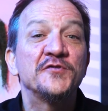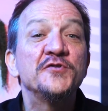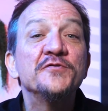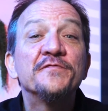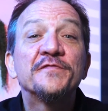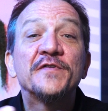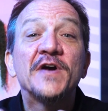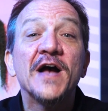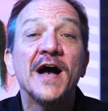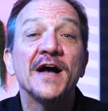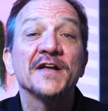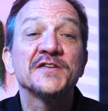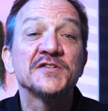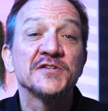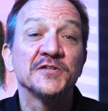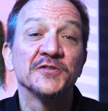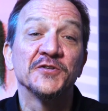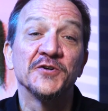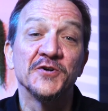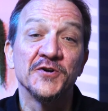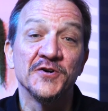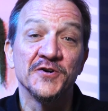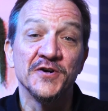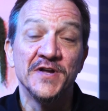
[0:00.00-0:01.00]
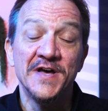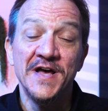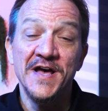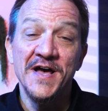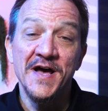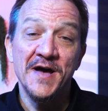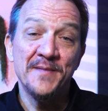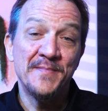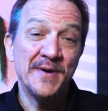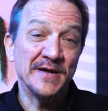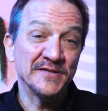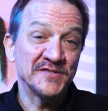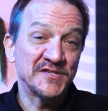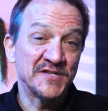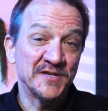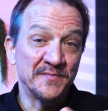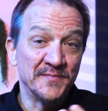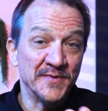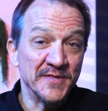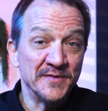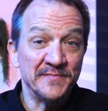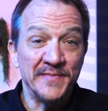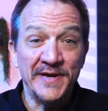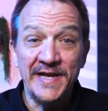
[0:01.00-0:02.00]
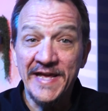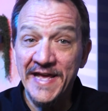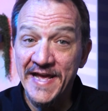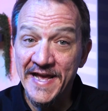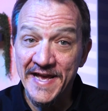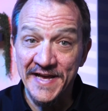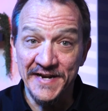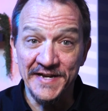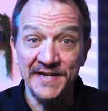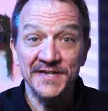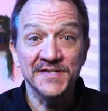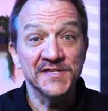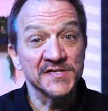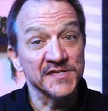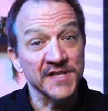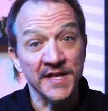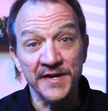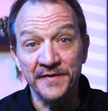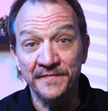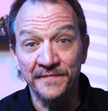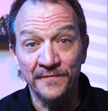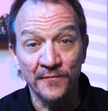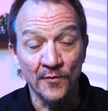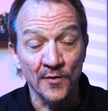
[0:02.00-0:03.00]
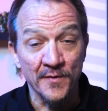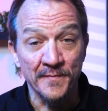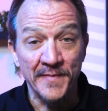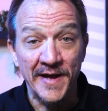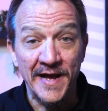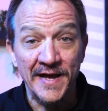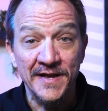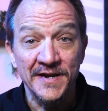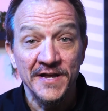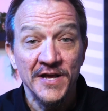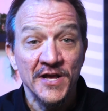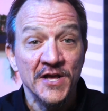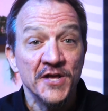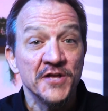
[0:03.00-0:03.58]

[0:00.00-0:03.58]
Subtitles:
You've got to learn about some of the mechanics like format.